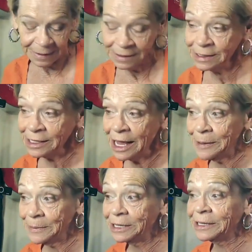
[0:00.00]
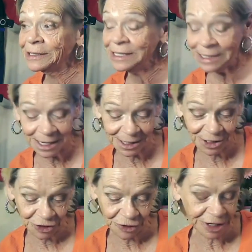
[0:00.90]
salmon and
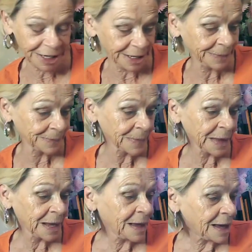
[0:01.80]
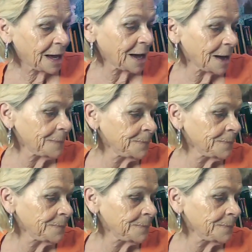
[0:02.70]
sage green. Yeah,